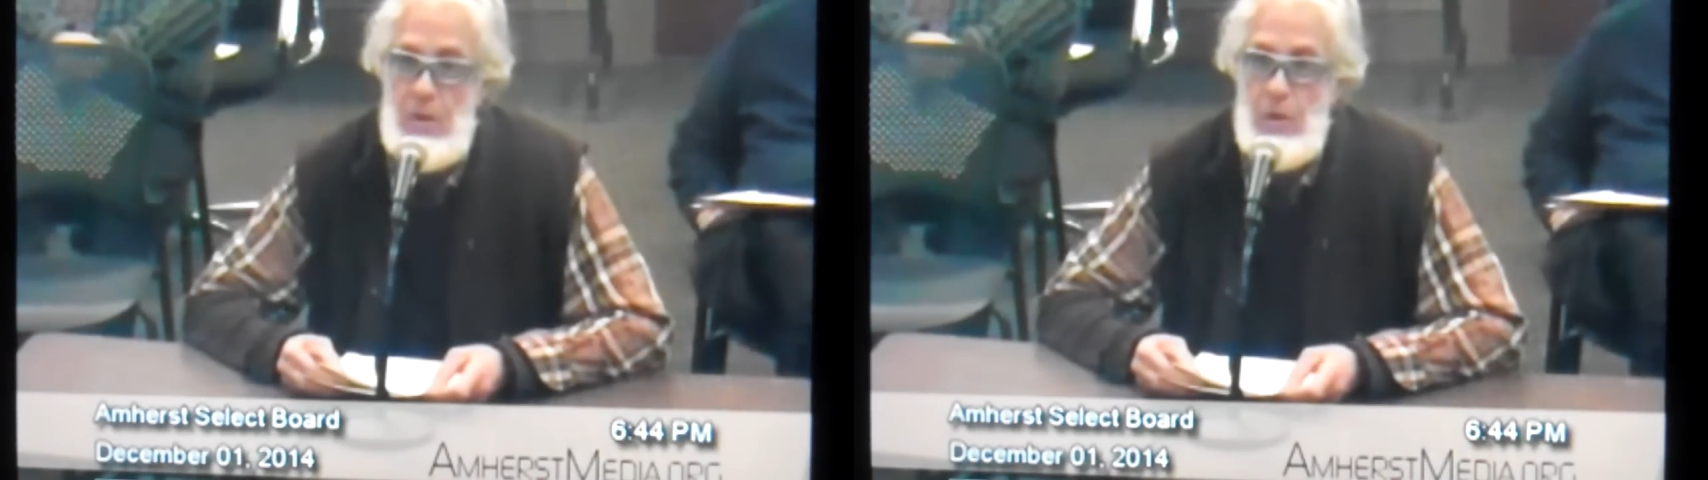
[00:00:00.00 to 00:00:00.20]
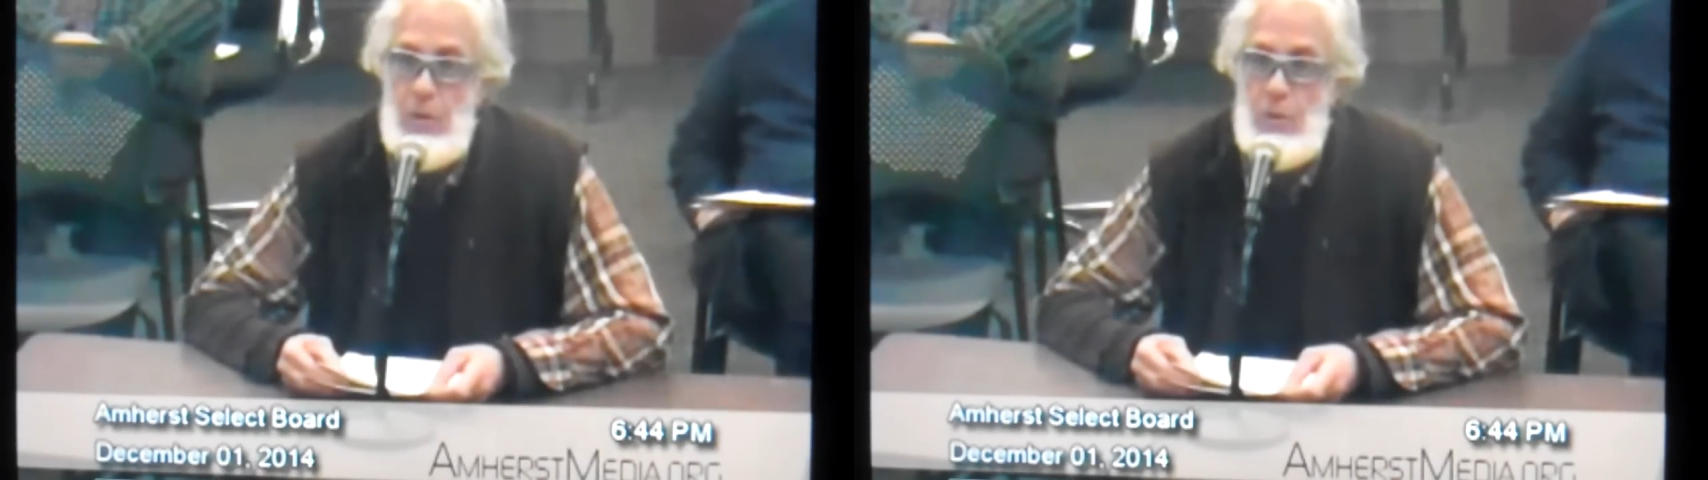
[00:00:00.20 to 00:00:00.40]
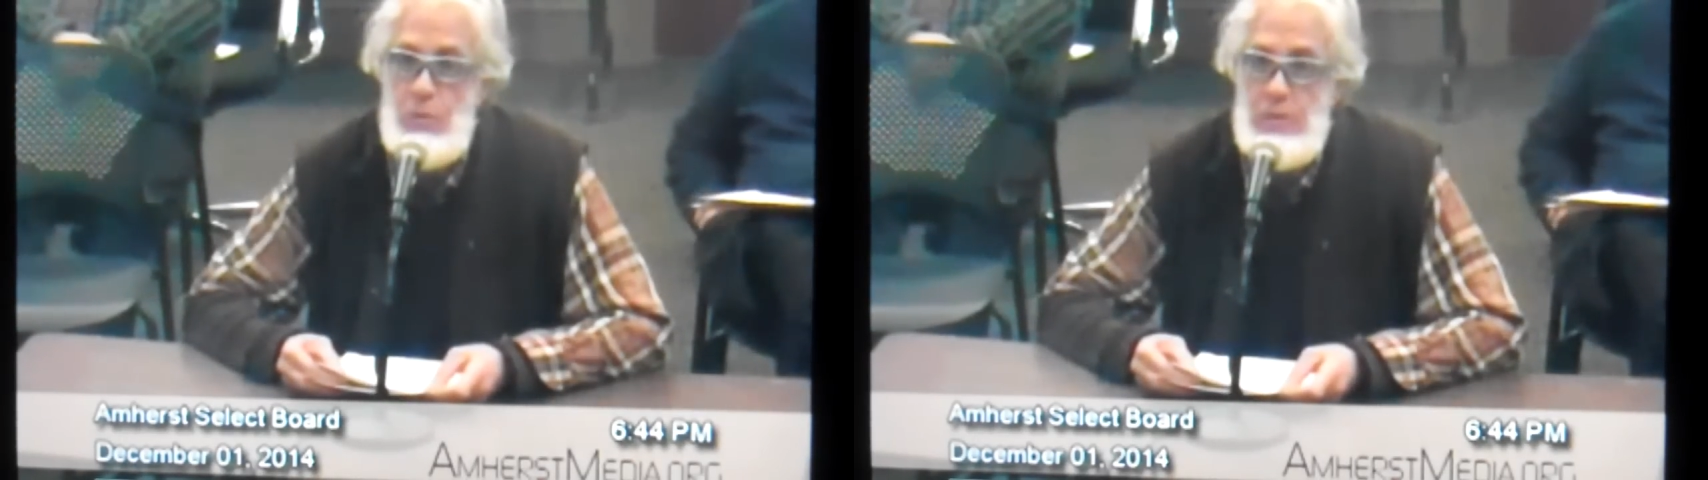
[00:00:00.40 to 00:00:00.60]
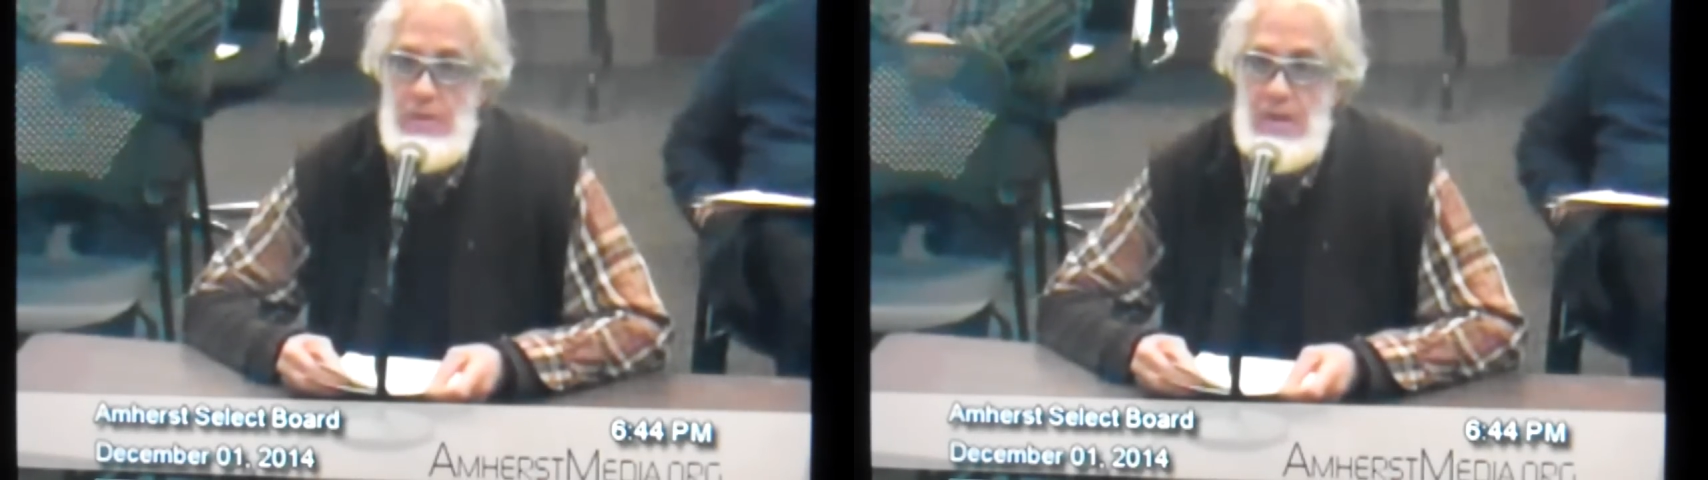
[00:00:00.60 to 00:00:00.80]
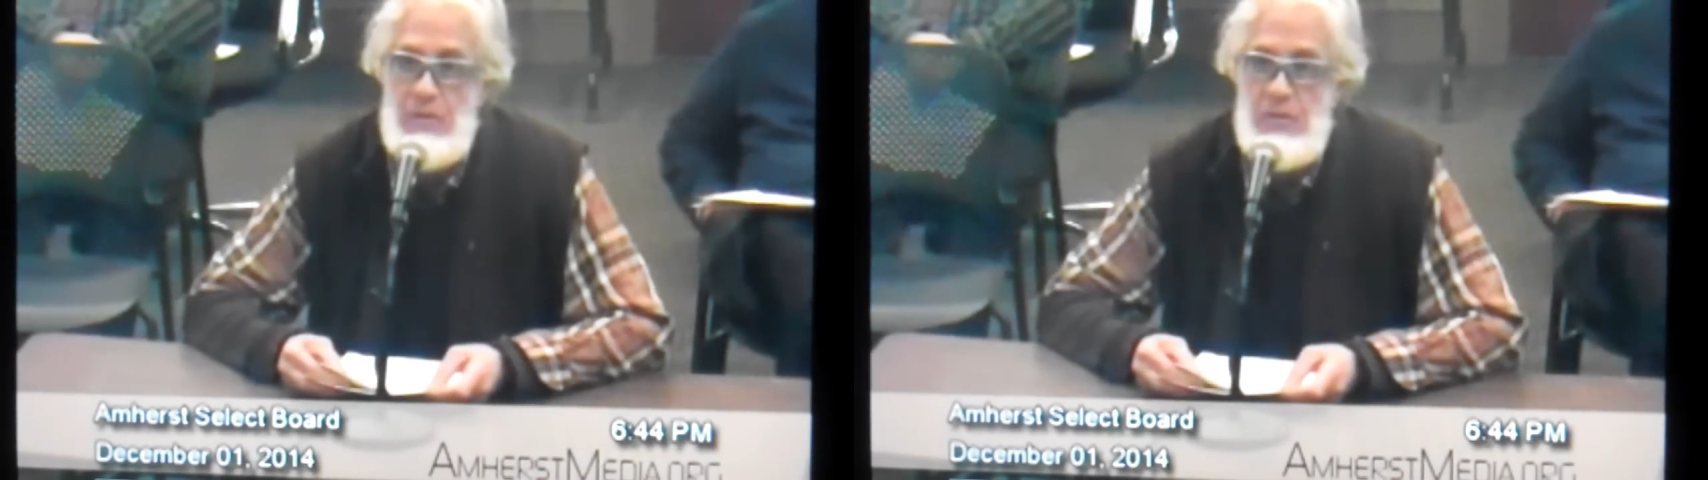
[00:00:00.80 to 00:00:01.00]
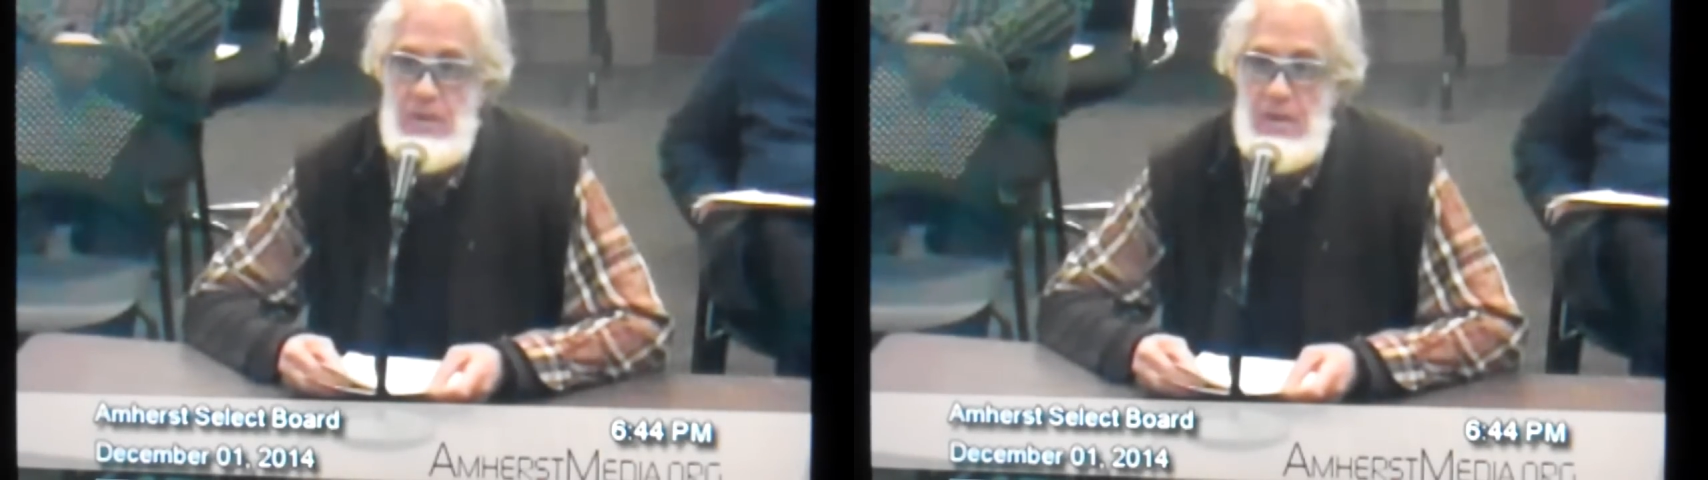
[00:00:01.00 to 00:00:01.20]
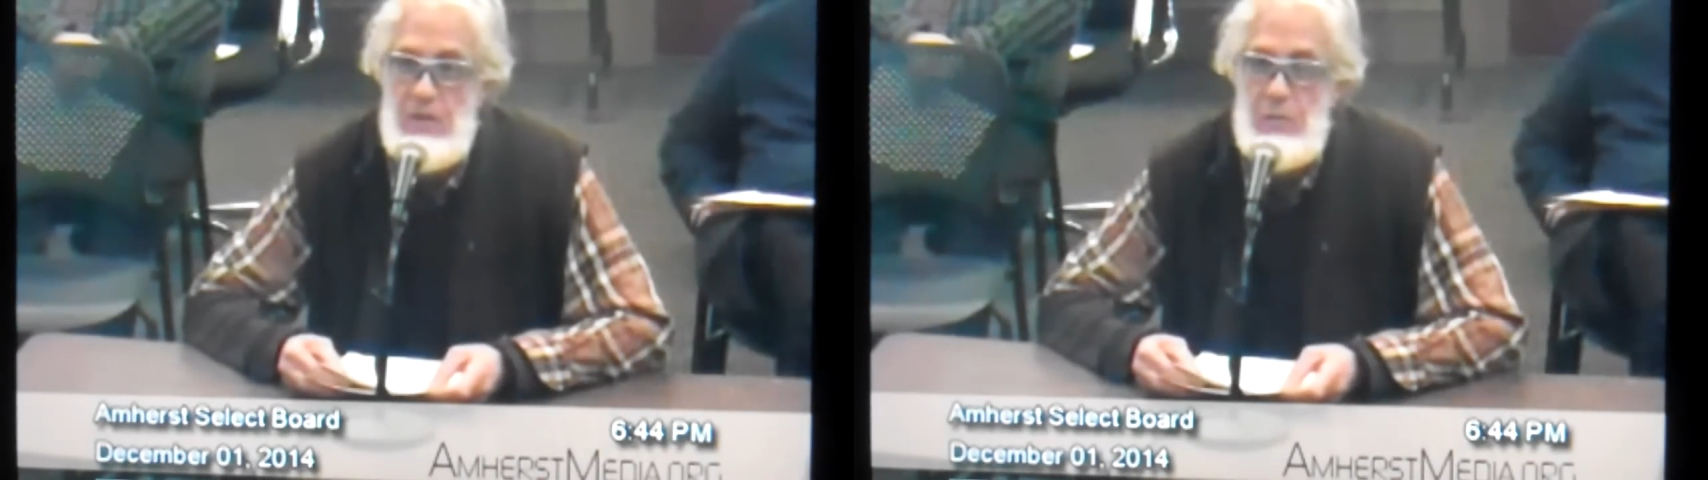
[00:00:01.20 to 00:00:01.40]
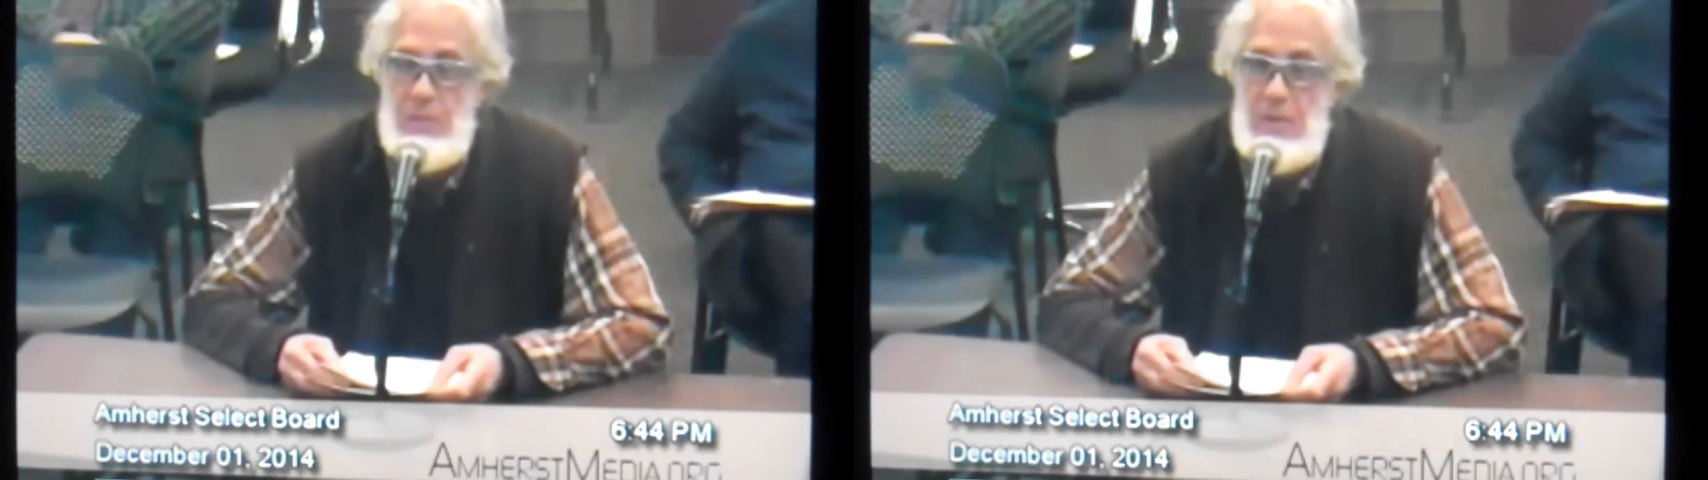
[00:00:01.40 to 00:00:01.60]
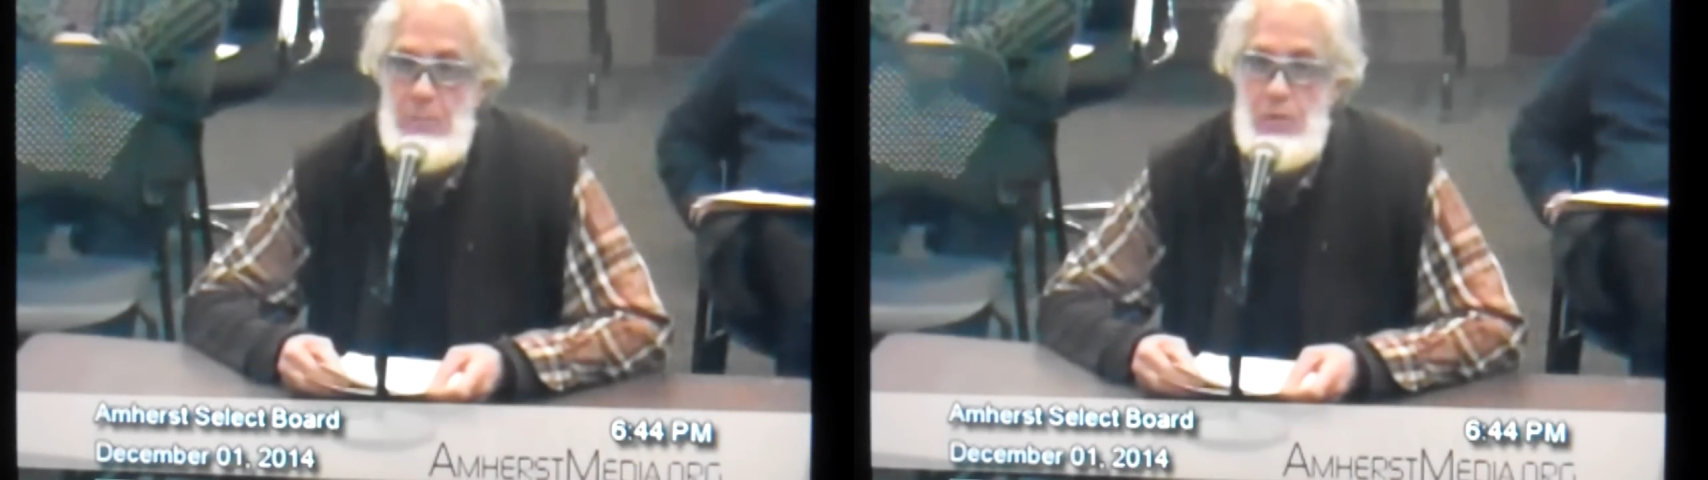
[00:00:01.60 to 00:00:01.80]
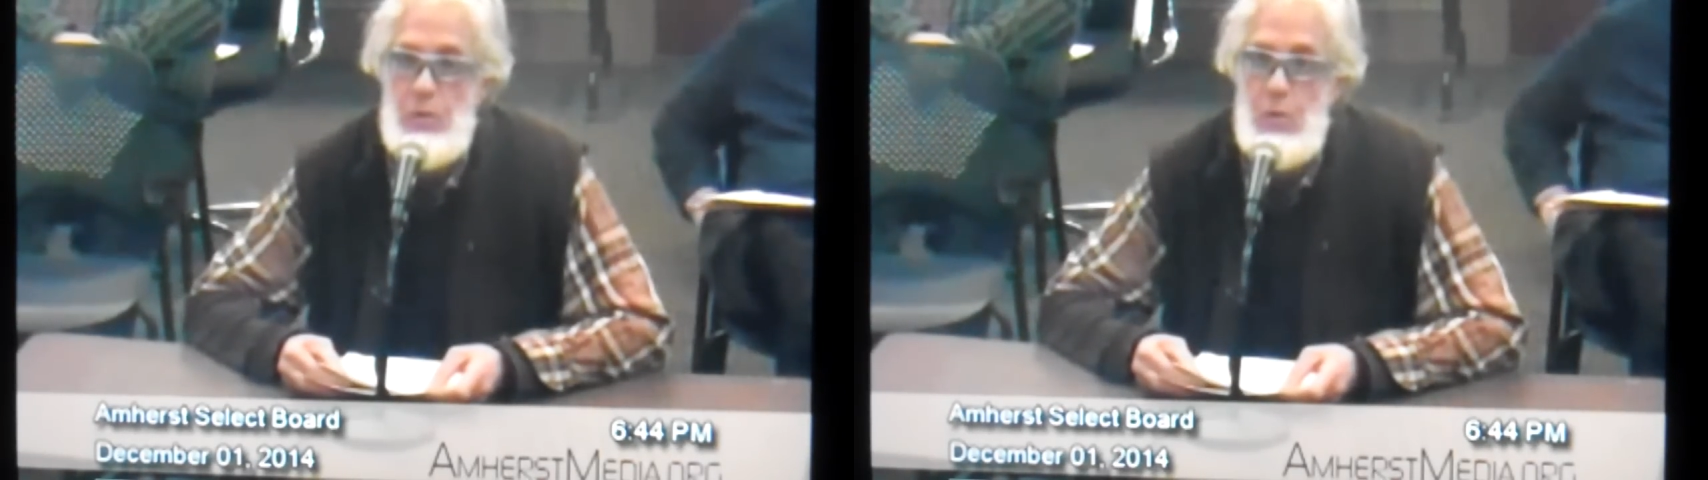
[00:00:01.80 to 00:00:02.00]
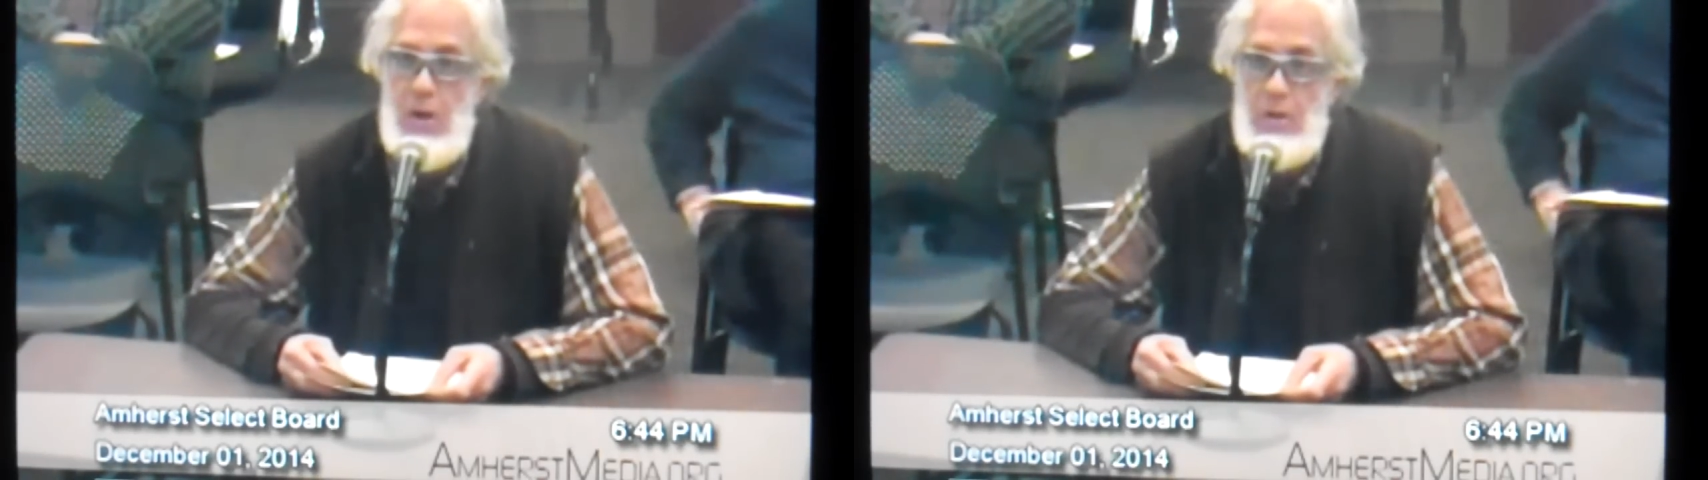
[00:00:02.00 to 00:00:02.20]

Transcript: Who do they see as people who are a